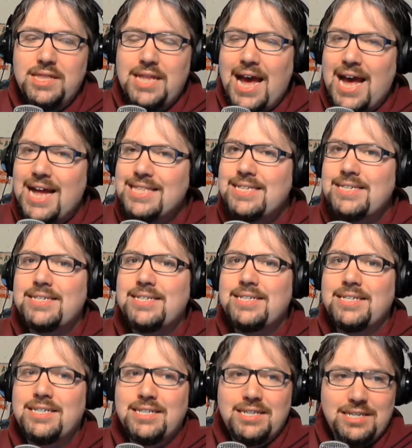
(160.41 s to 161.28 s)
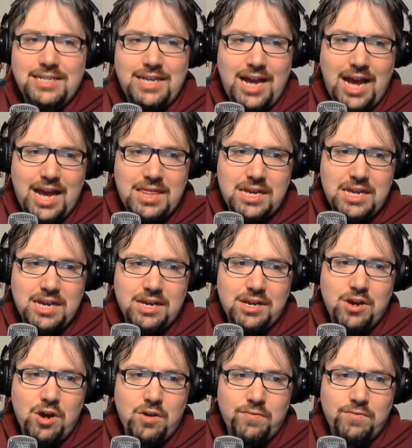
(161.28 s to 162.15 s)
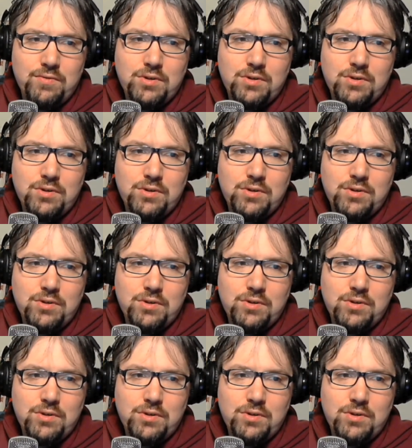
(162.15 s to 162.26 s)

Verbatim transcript: That's I think uncalled